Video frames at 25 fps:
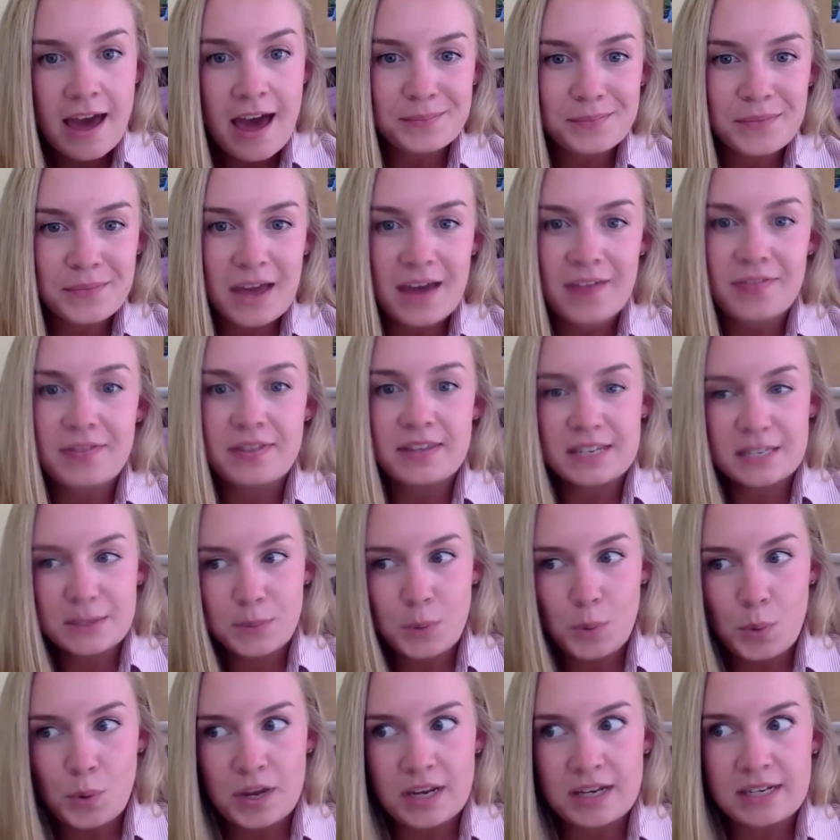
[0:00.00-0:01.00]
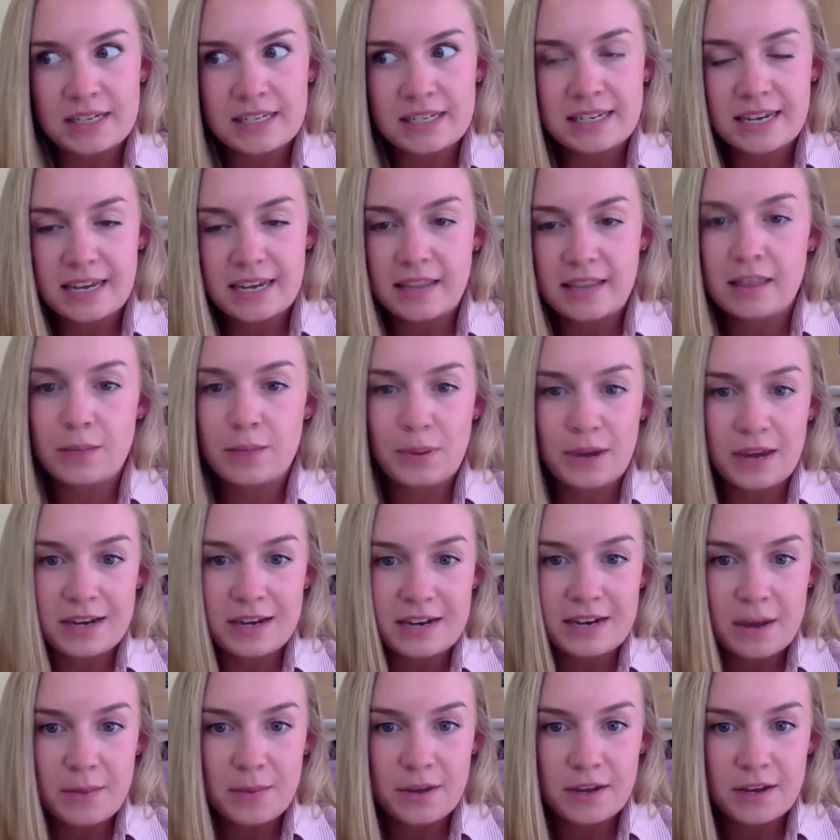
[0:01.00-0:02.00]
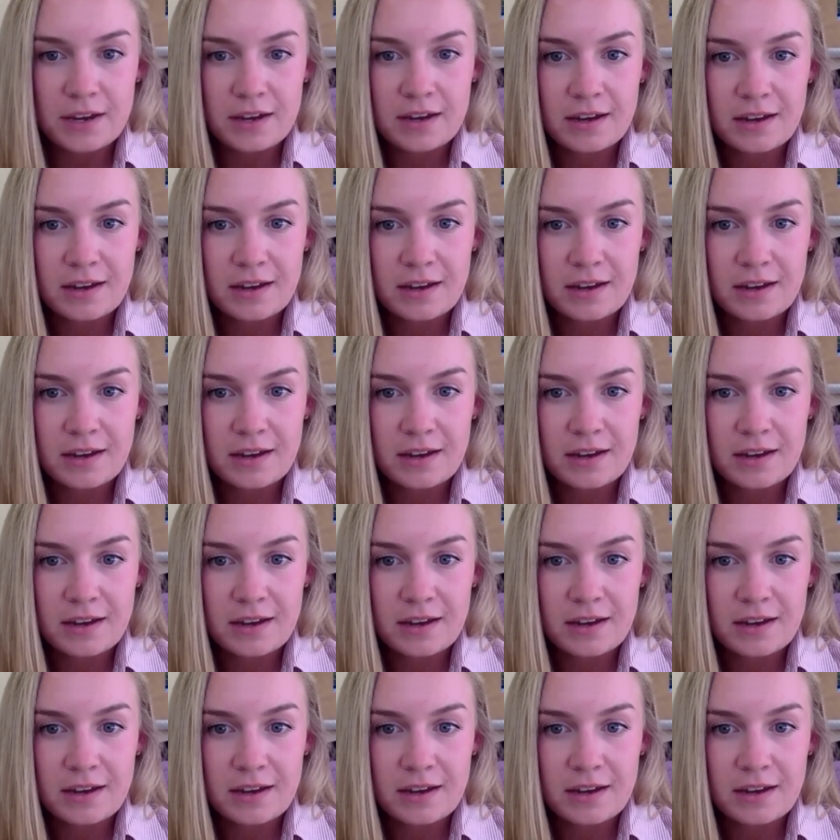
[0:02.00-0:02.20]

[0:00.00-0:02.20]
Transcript: at this point in the pandemic,